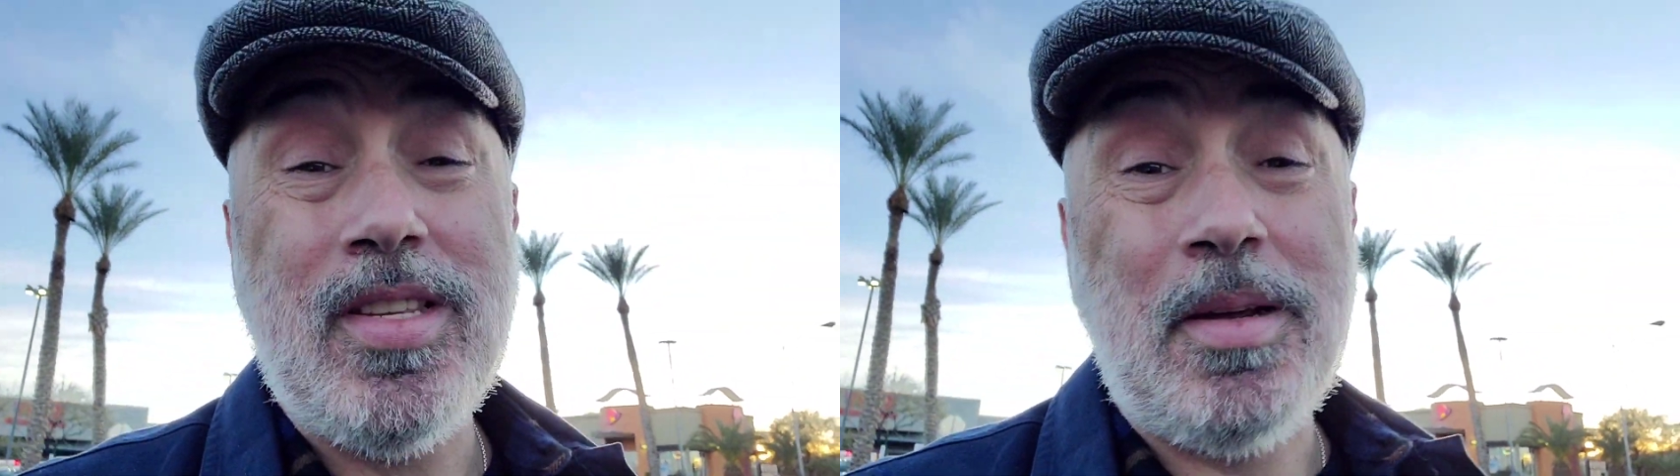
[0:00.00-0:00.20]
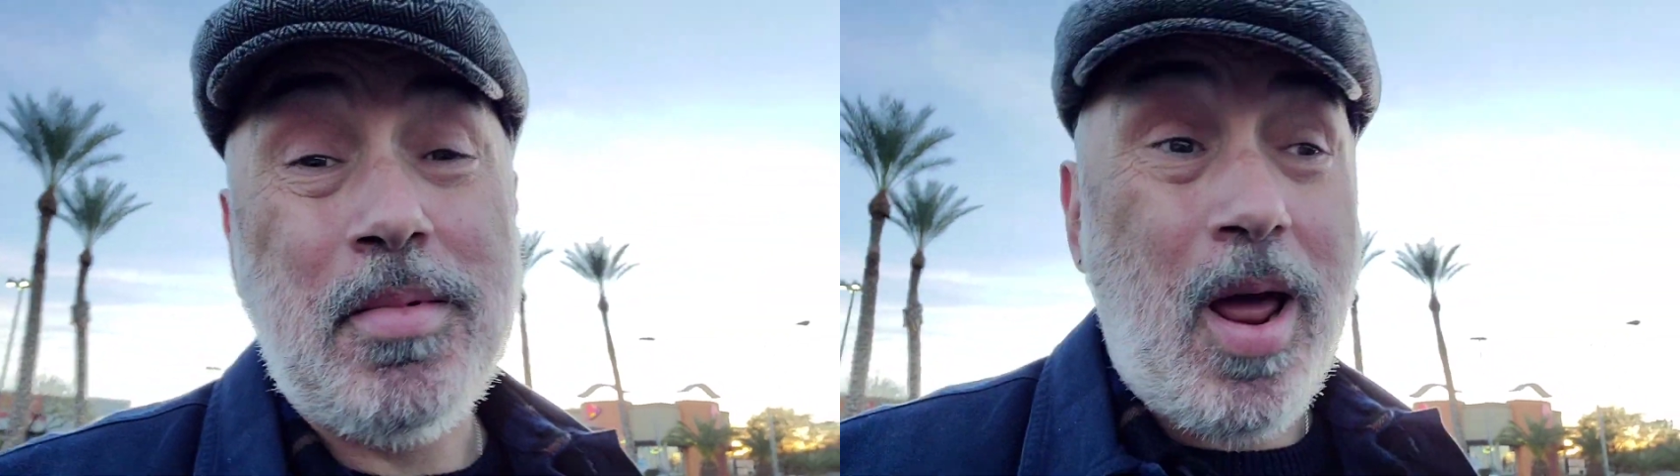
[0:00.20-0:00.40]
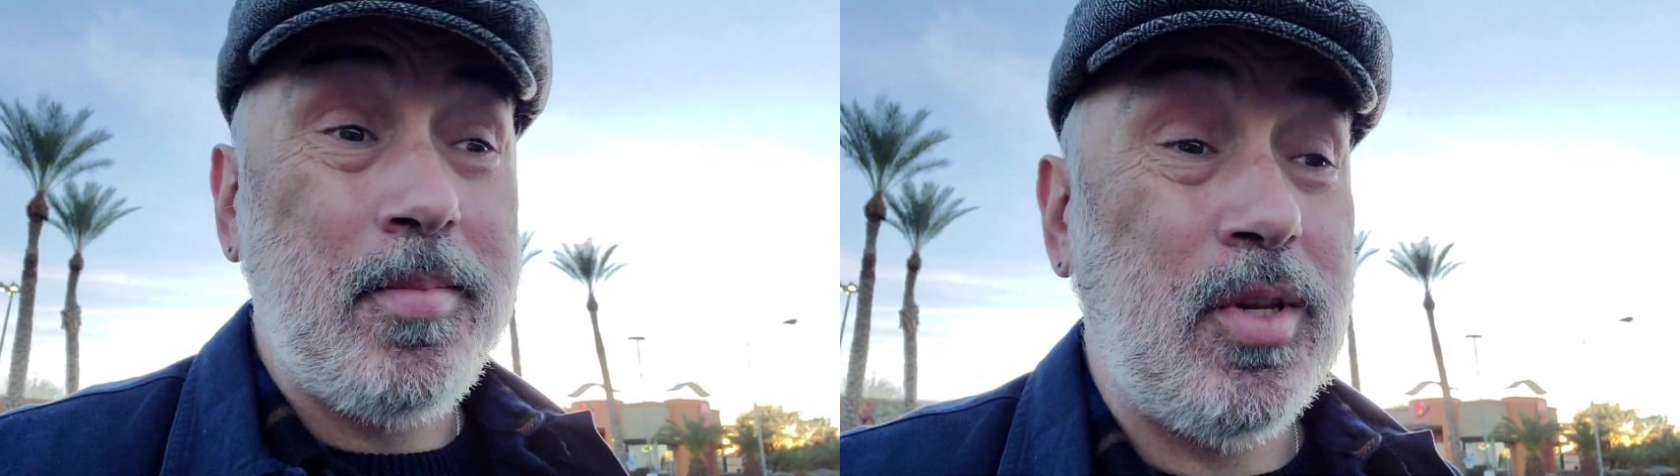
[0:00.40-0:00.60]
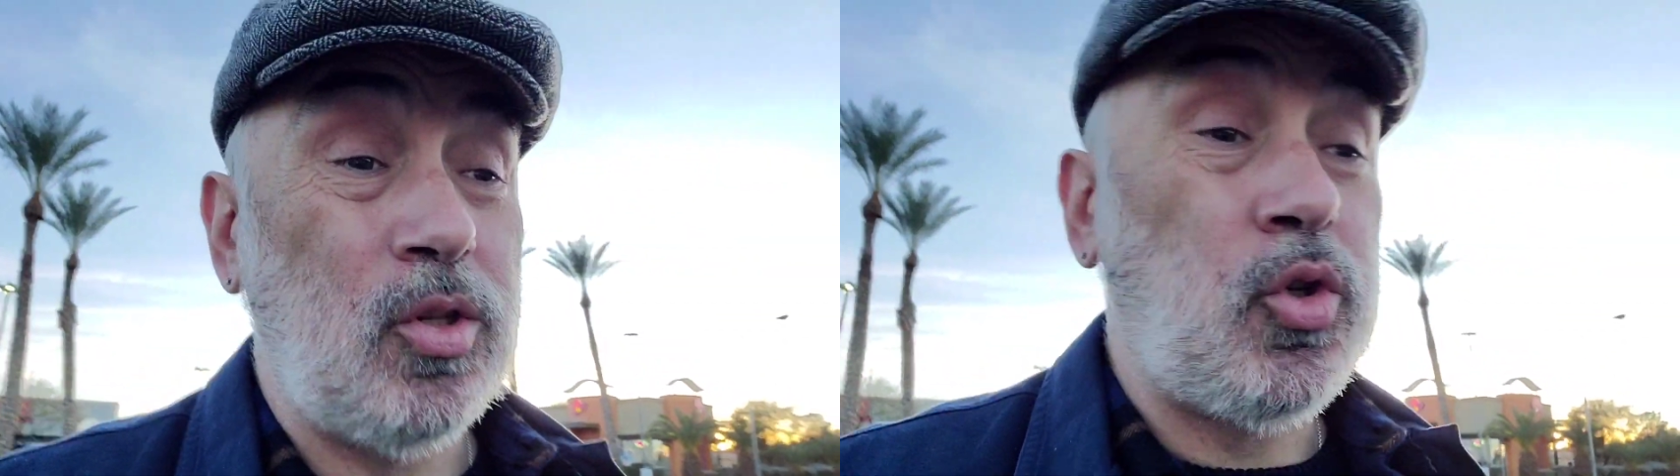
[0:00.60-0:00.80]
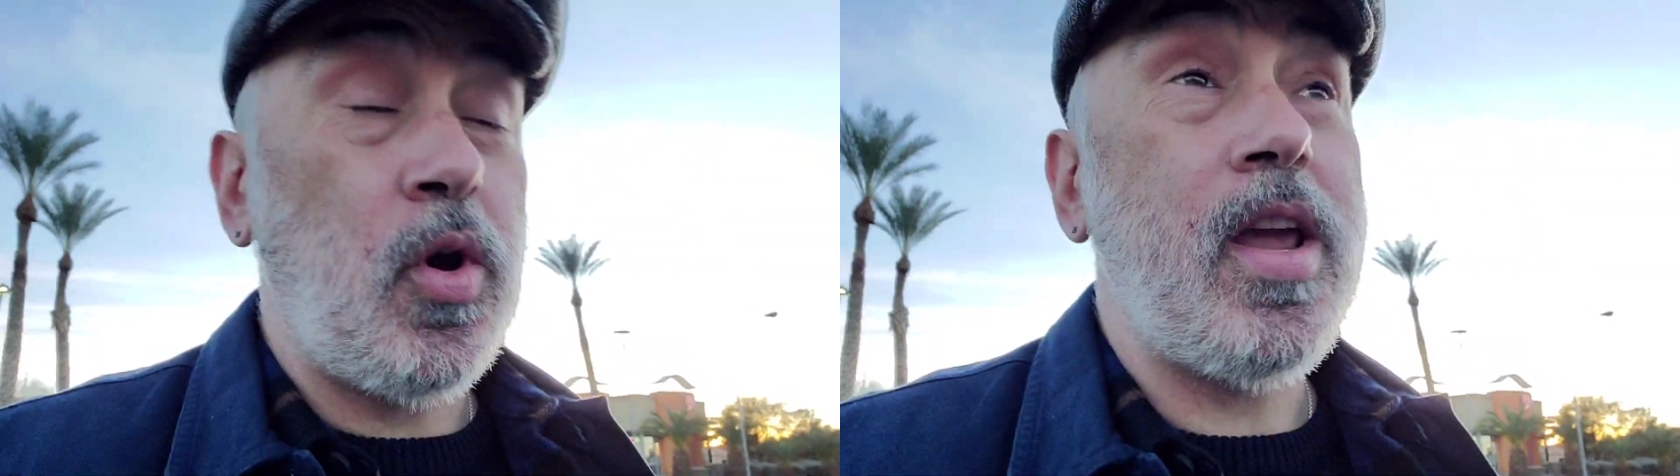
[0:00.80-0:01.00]
sometimes
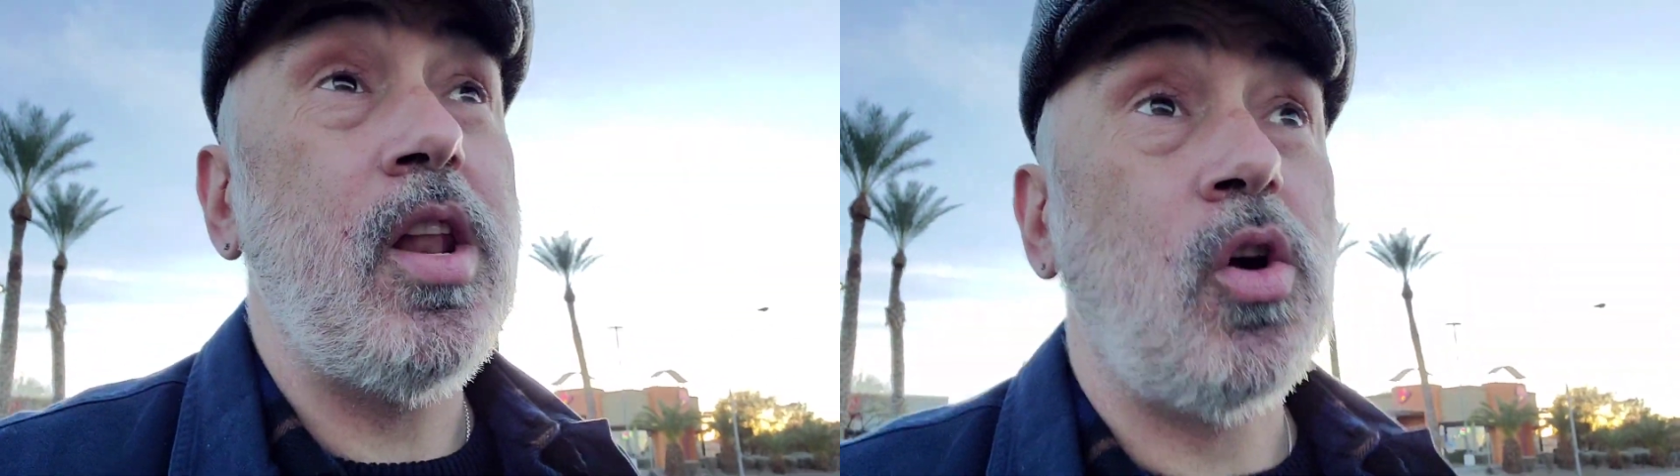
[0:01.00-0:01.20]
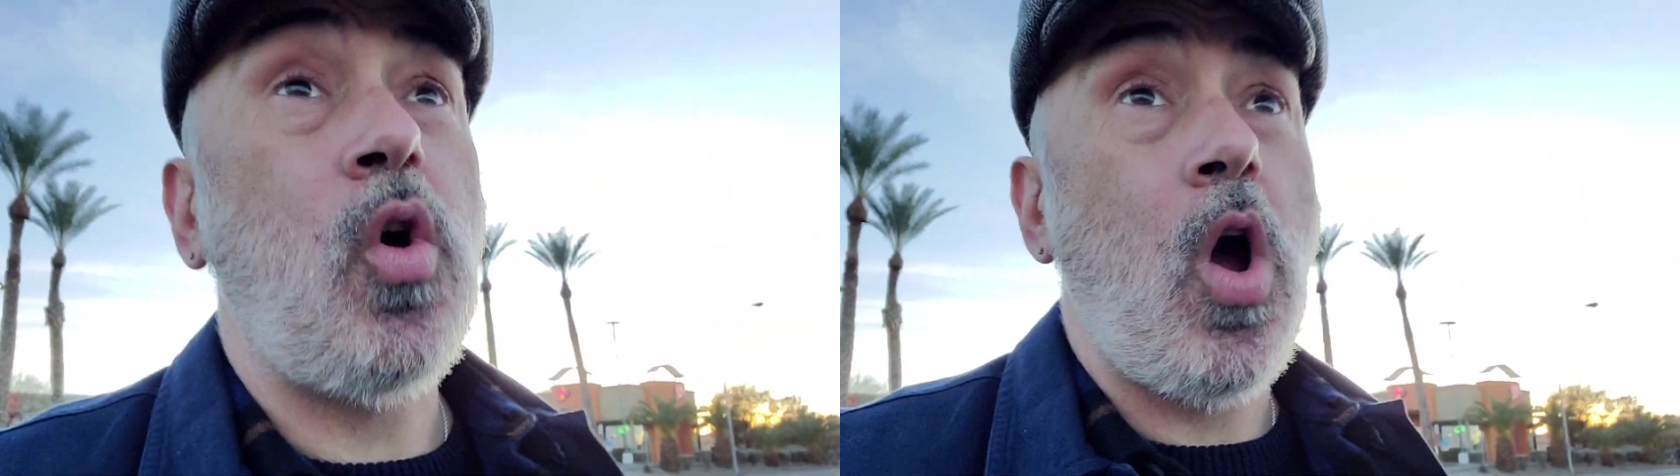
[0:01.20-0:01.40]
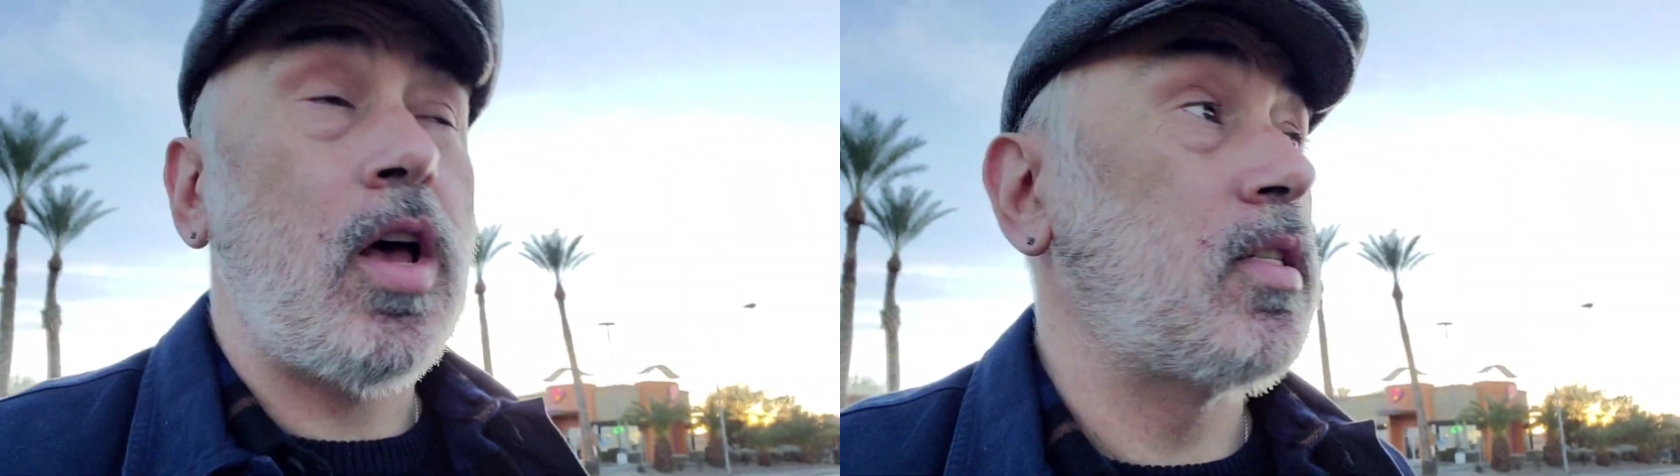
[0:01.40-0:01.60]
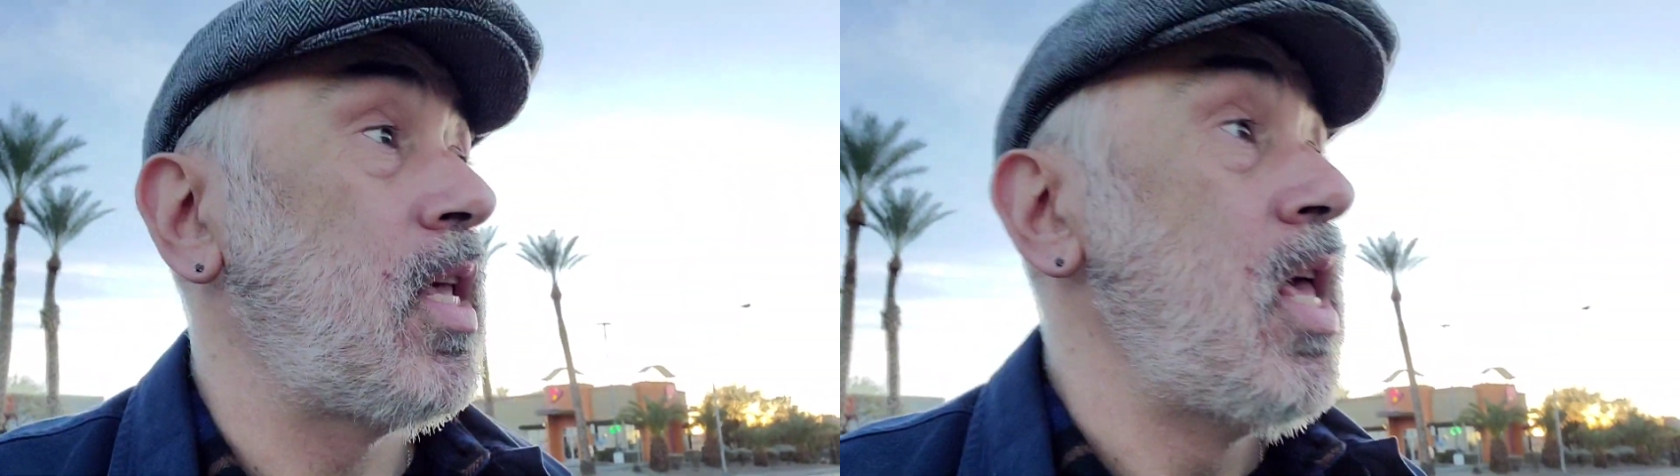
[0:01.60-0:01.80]
is tricky to cross.